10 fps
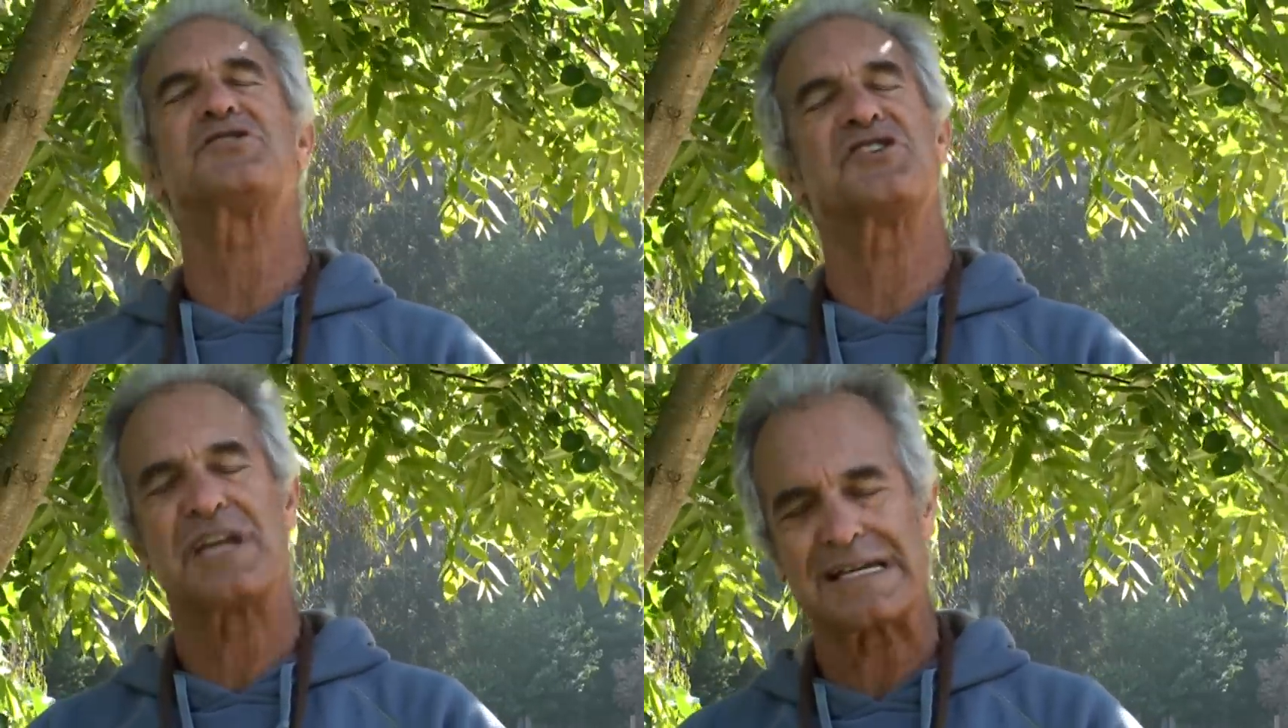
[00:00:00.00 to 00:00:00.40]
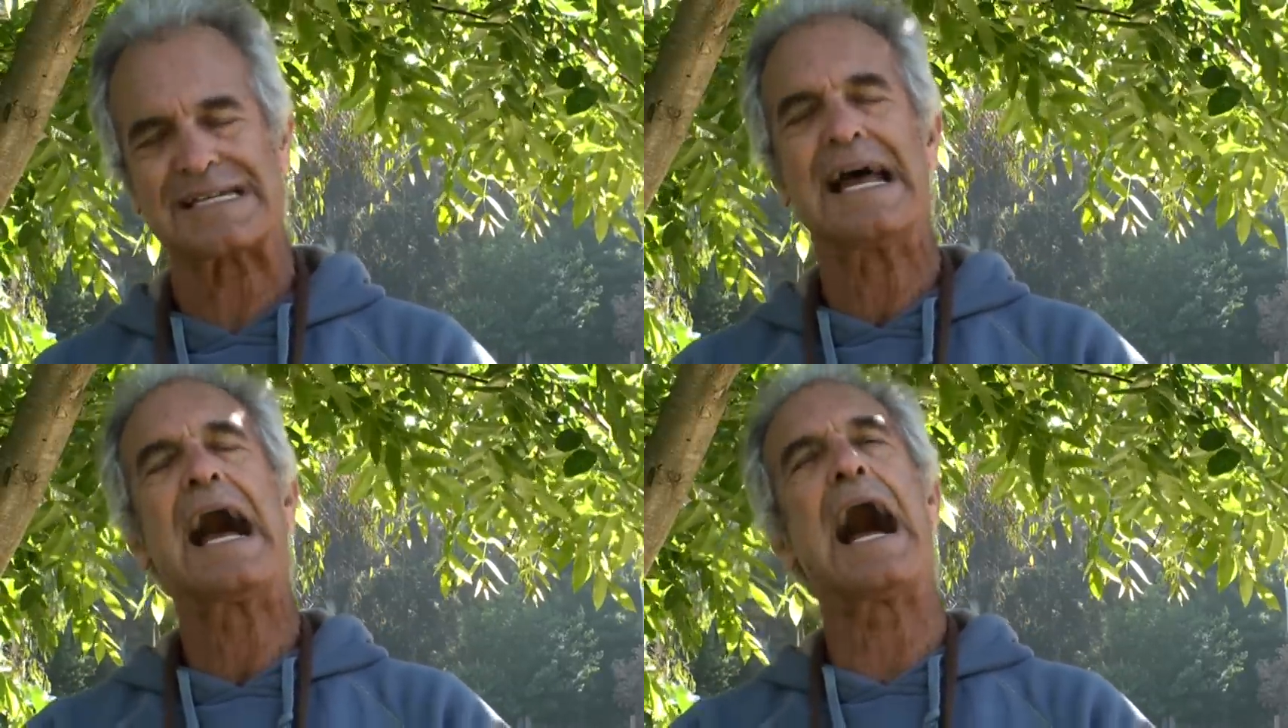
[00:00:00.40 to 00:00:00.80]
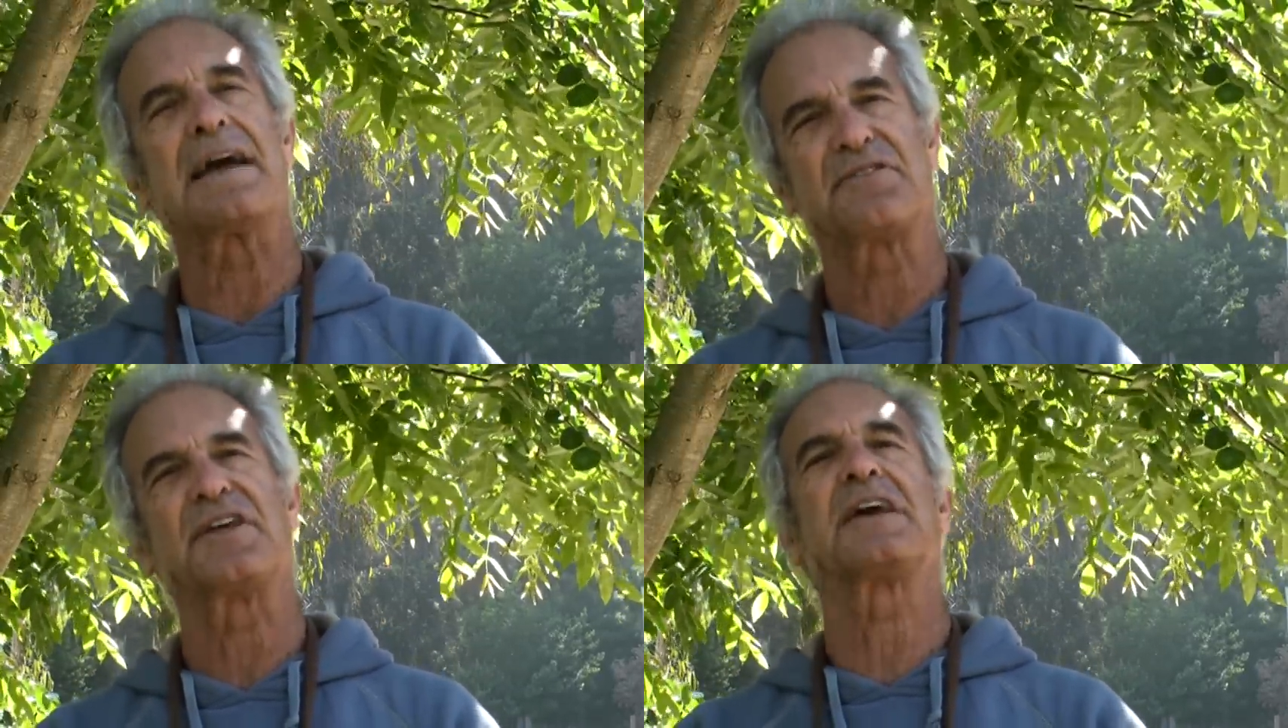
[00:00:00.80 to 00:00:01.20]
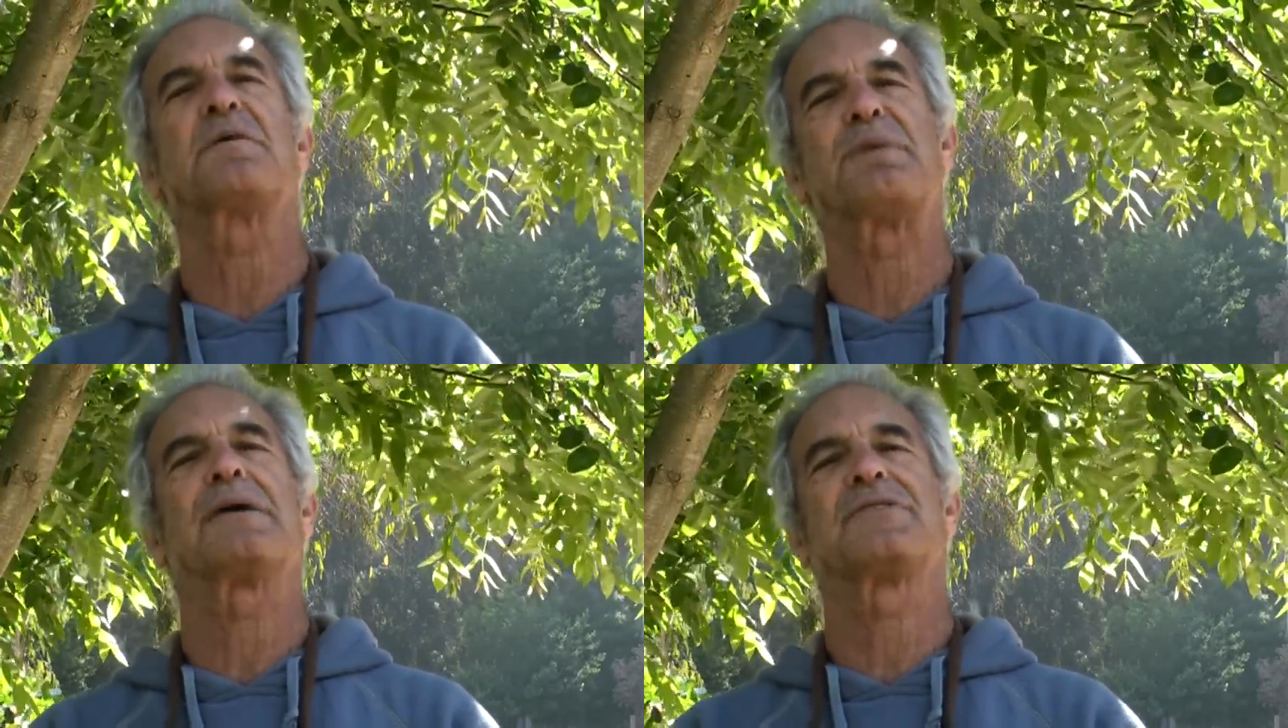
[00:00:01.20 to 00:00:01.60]
She said, yes, I think
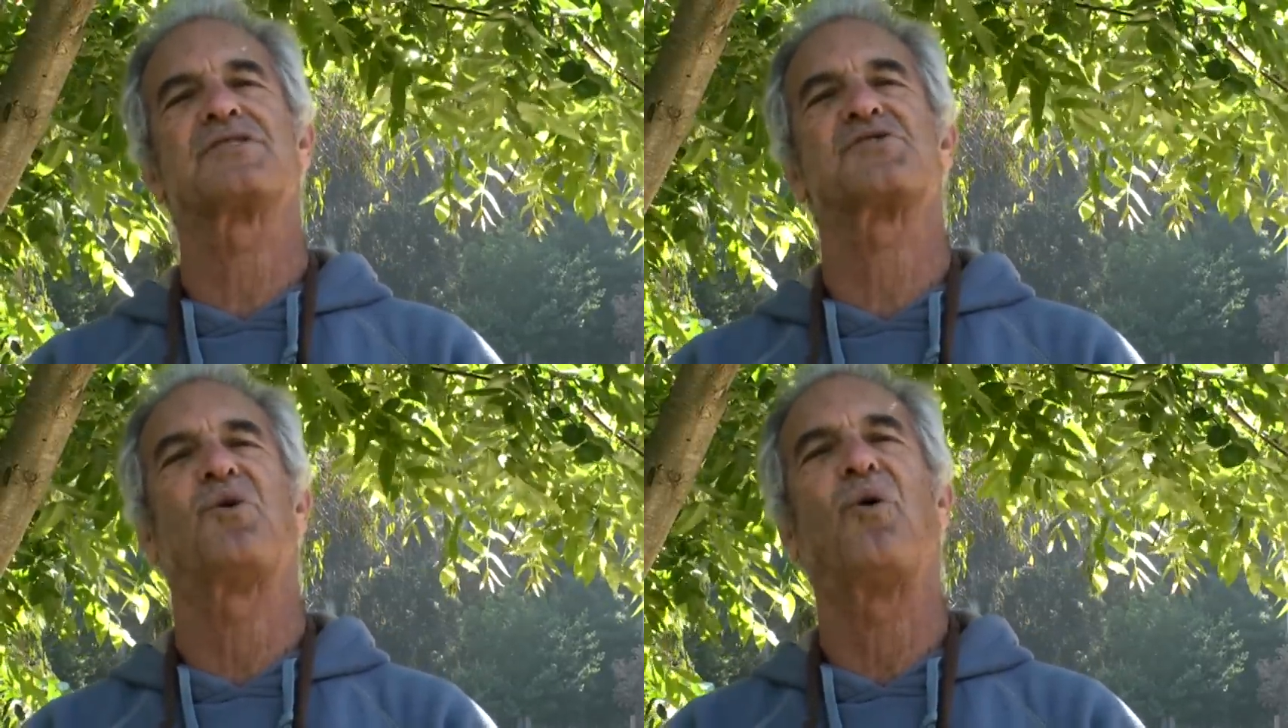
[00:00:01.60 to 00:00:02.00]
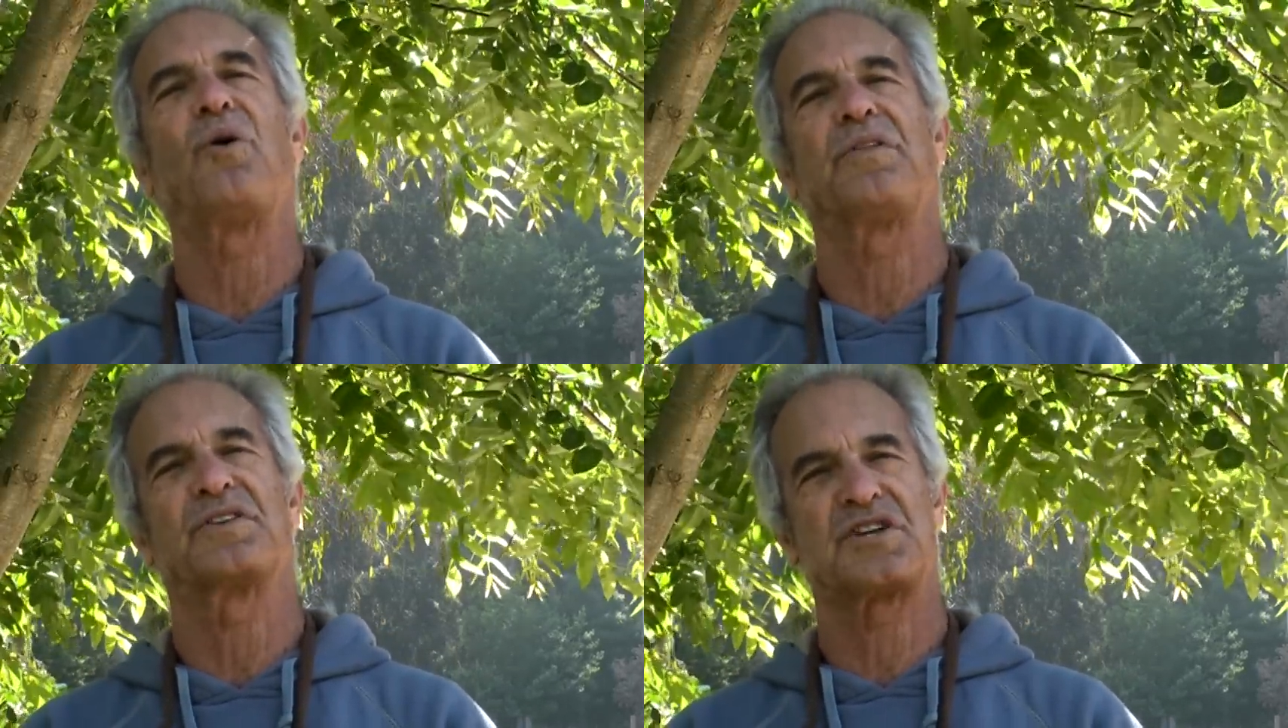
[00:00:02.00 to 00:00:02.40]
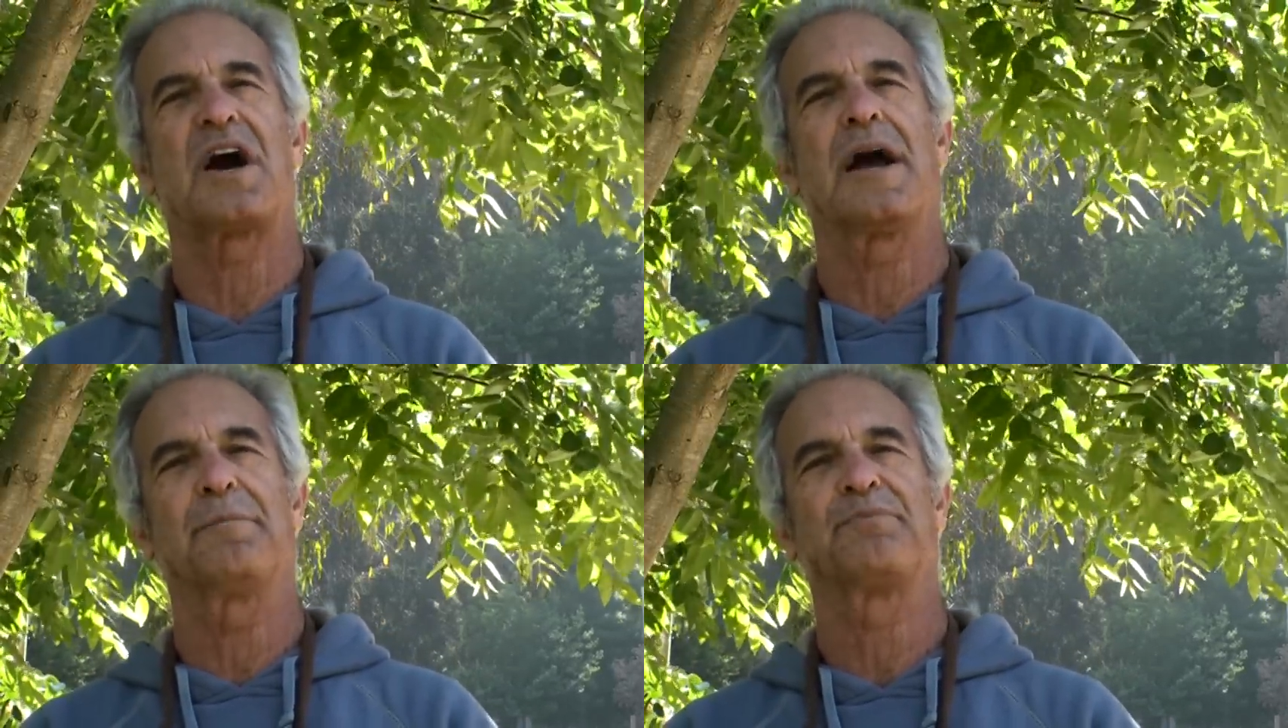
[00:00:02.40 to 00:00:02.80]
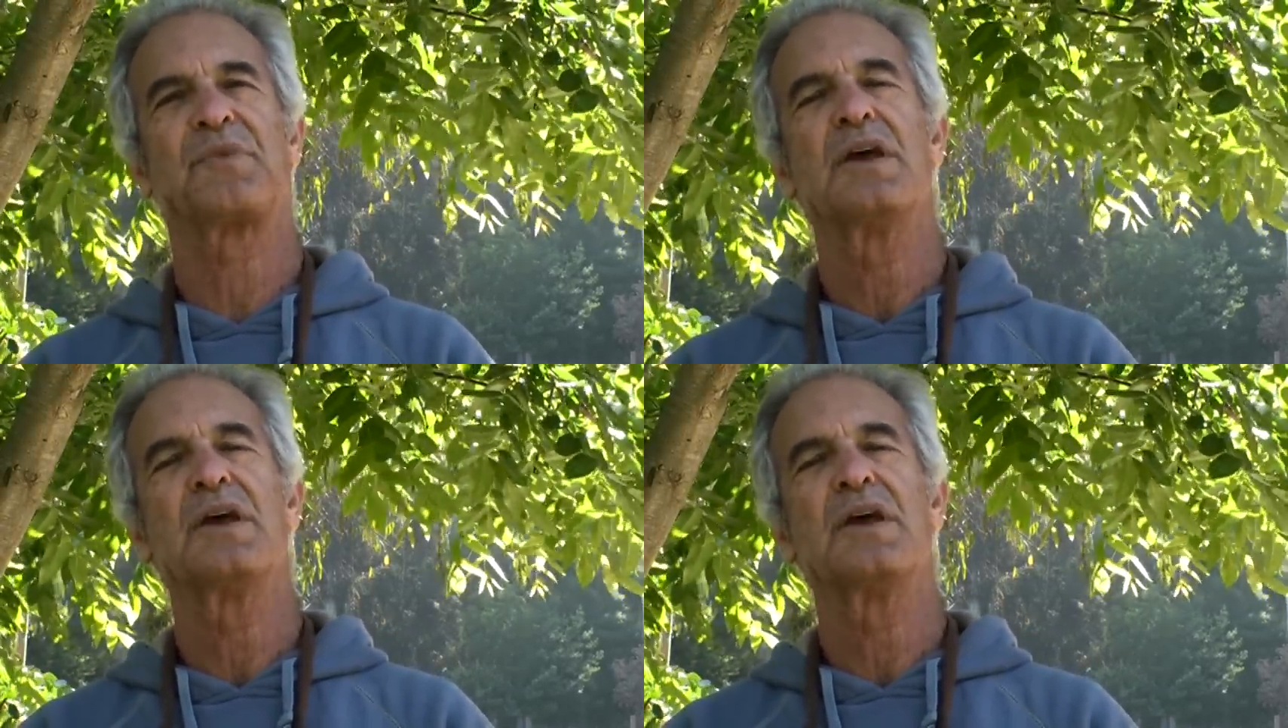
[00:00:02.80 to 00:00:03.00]
about this all the time.